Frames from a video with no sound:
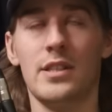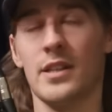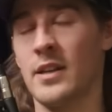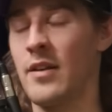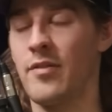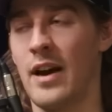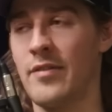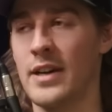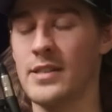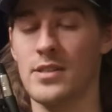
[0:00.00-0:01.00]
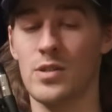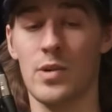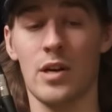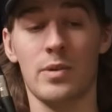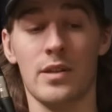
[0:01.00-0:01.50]
You can get 5-axis as
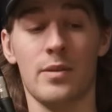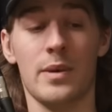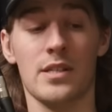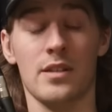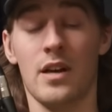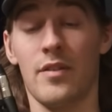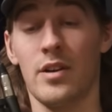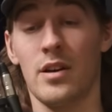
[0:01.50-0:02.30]
well, but they basically have